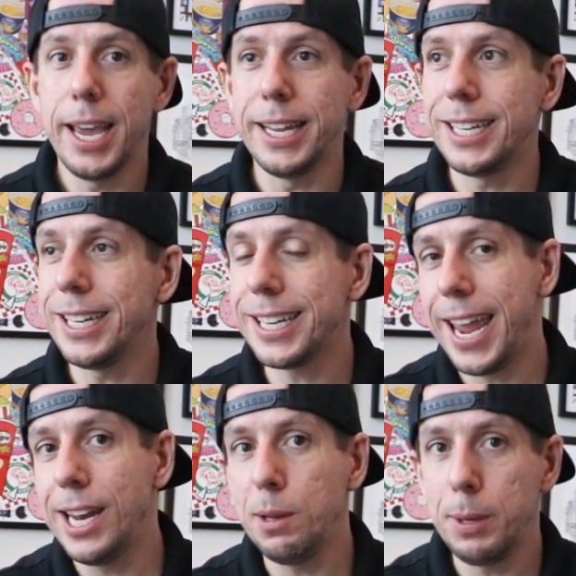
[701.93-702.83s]
And since
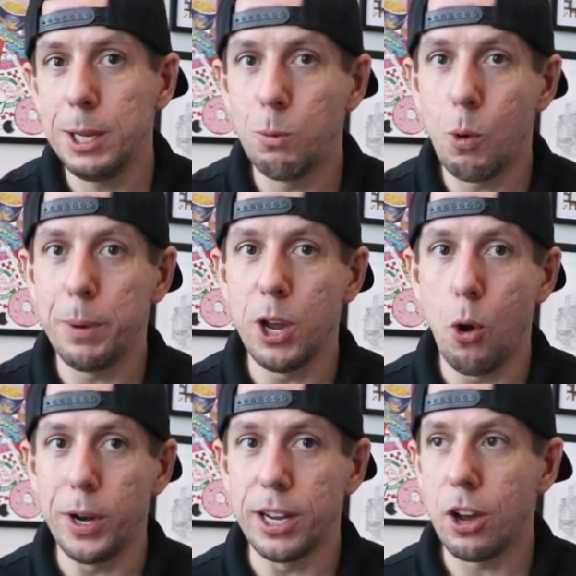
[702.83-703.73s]
KDP won't be
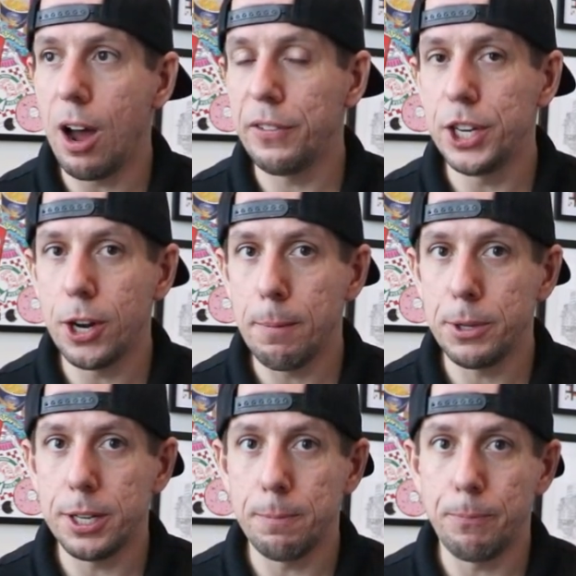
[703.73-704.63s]
owning coffee
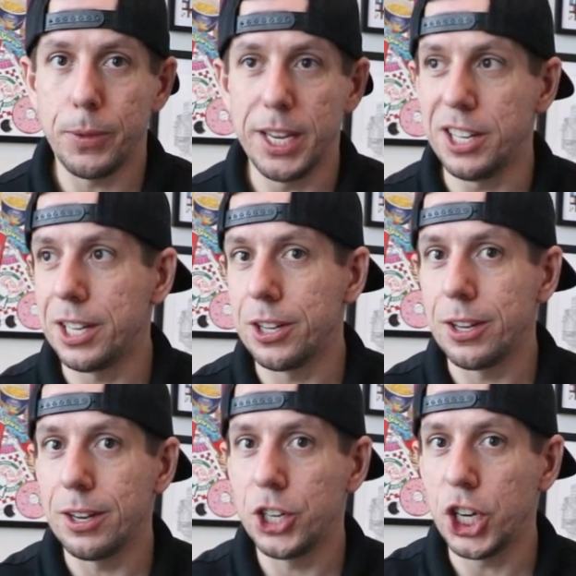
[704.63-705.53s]
shops, its
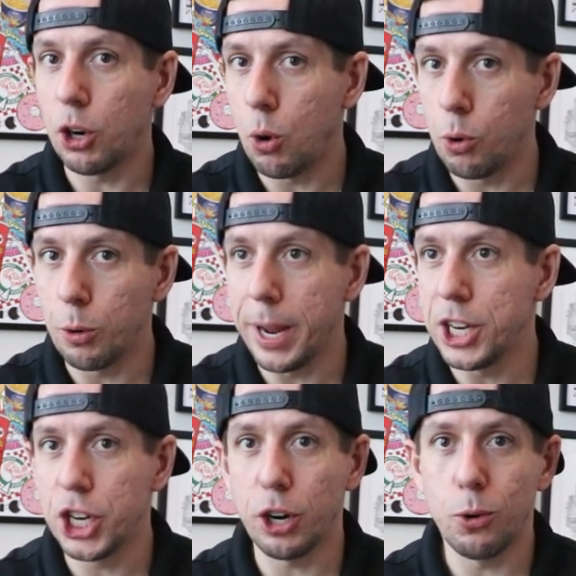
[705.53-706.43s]
shareholder, main
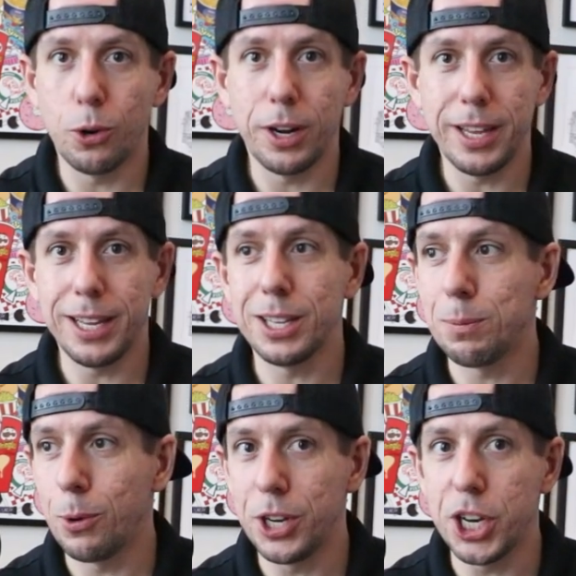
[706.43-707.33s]
shareholder, I think at this
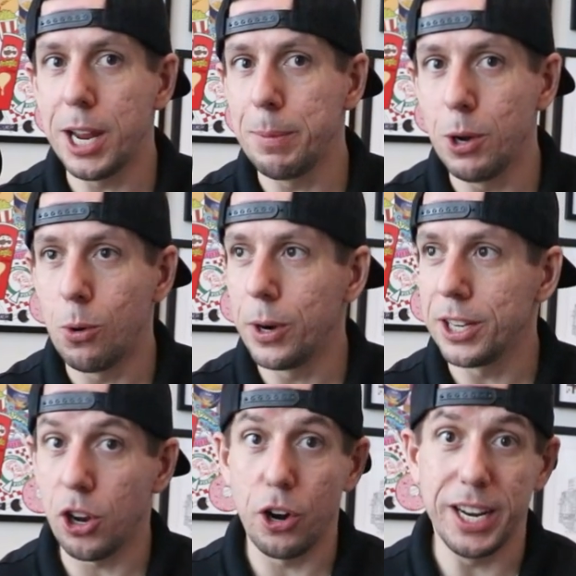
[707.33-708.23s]
point, JAB
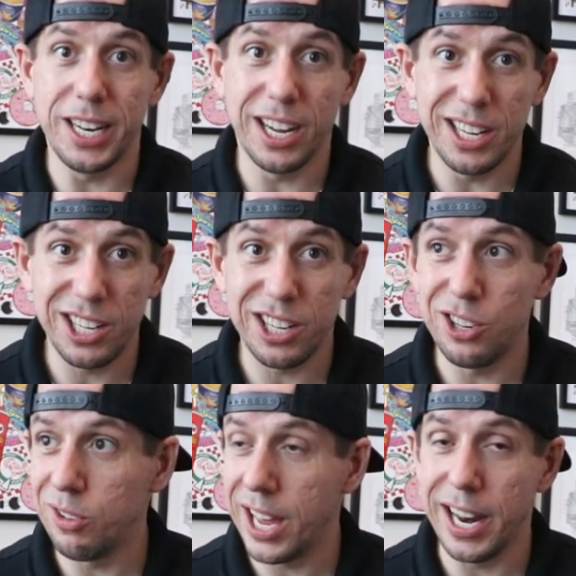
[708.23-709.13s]
Holdings already does
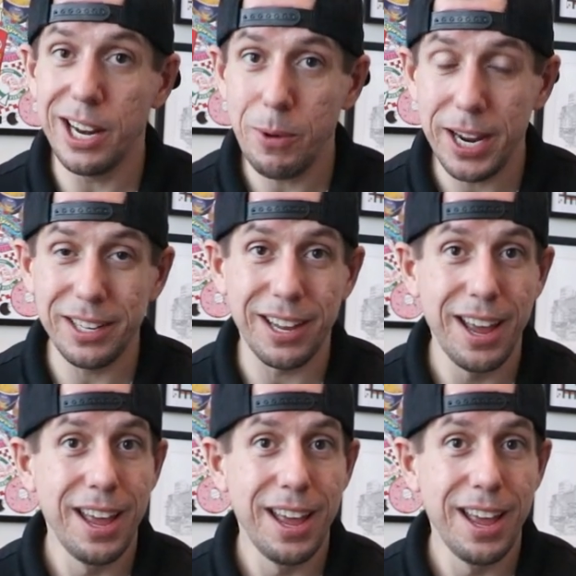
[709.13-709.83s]
do that anyways.